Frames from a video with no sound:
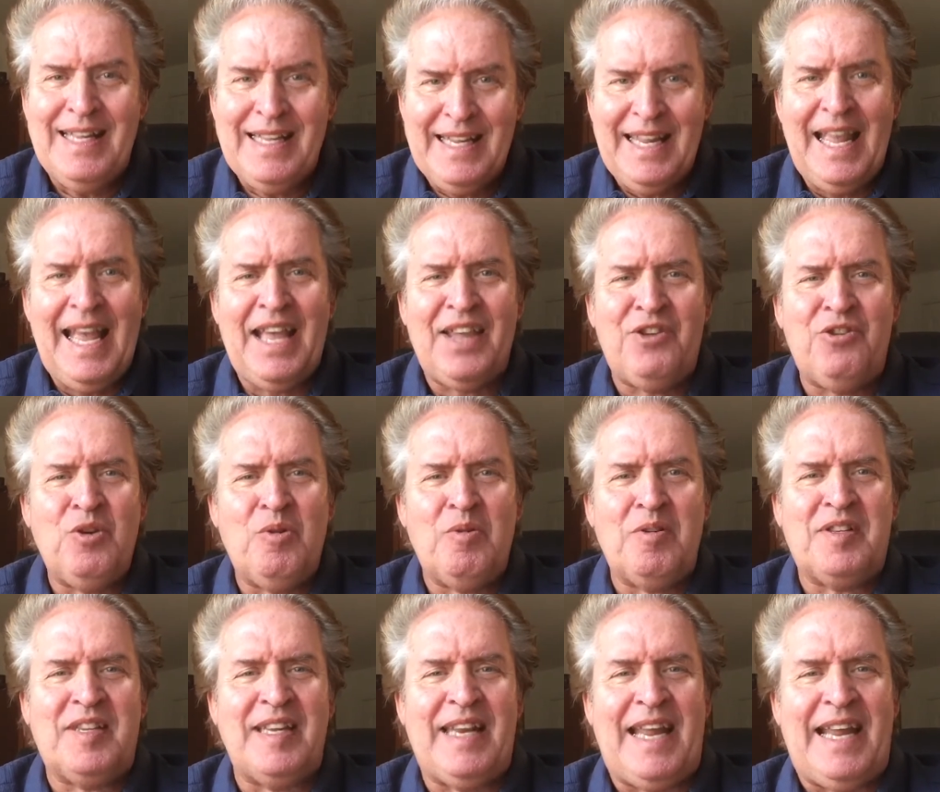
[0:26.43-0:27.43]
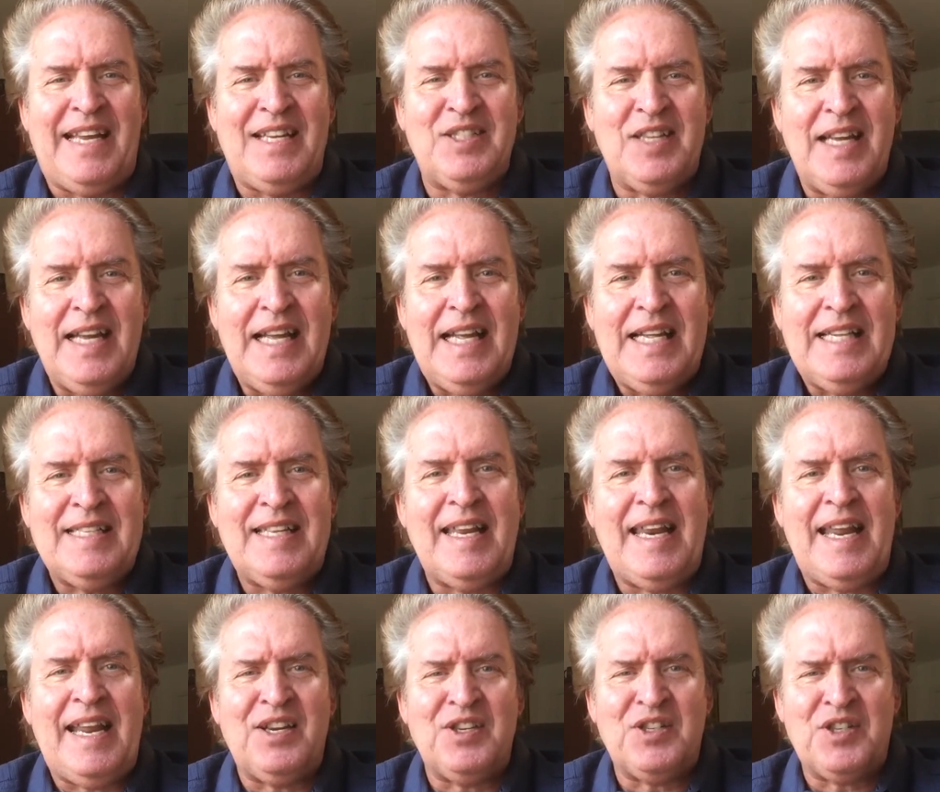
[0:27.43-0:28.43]
Yeah, you know what today is.
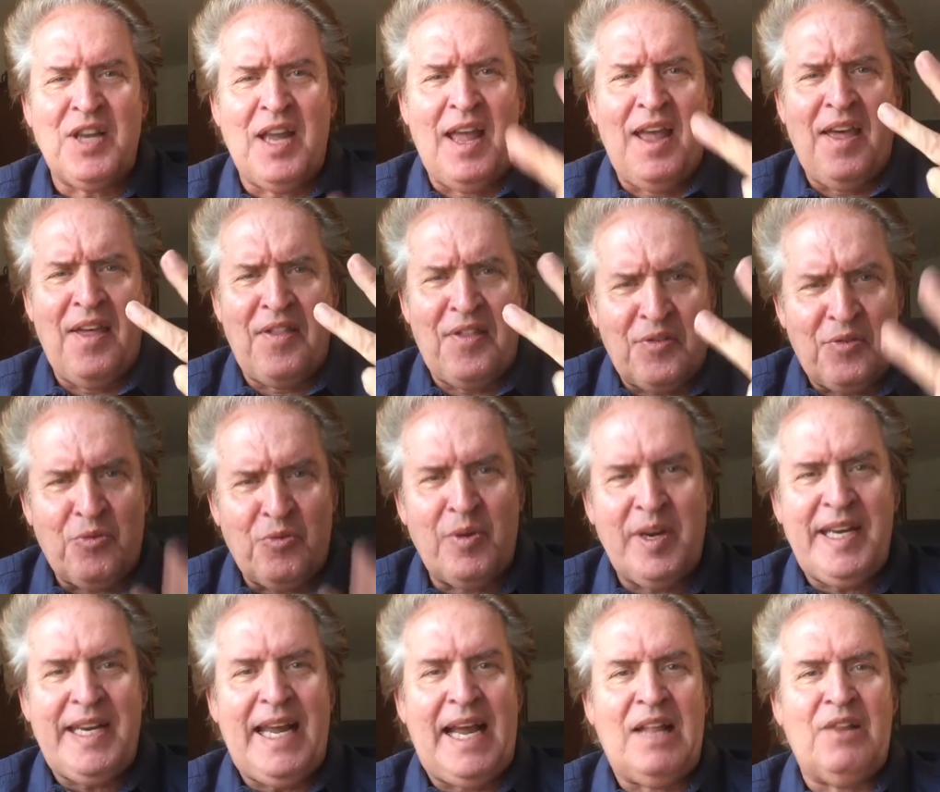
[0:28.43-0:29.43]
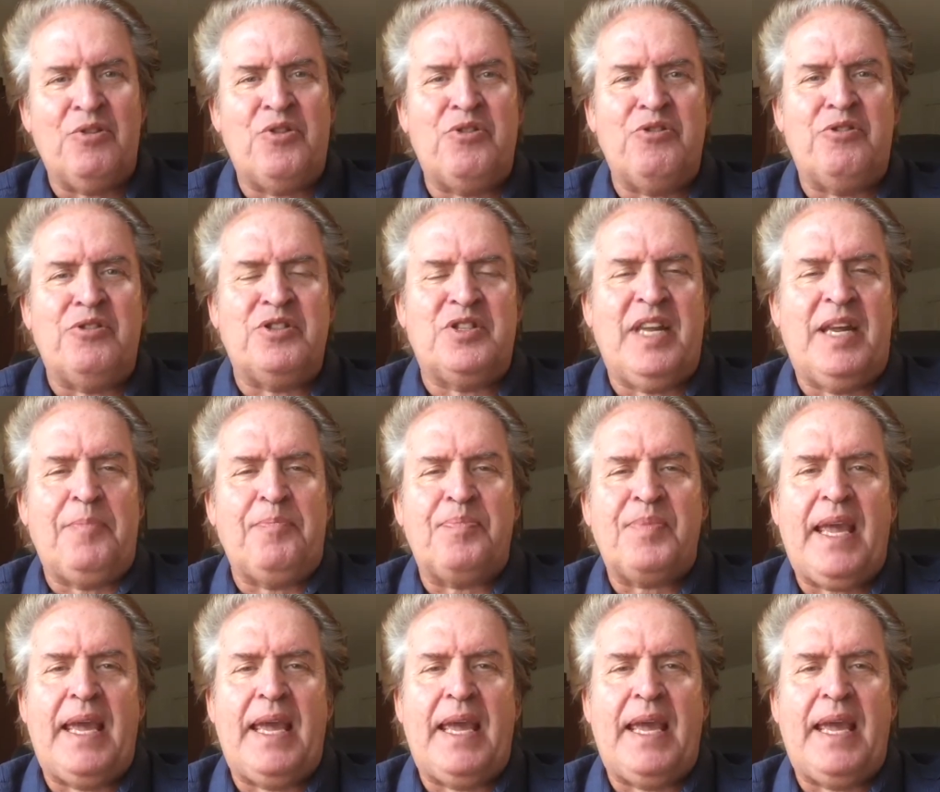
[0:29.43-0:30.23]
Today is three dollar Thursday.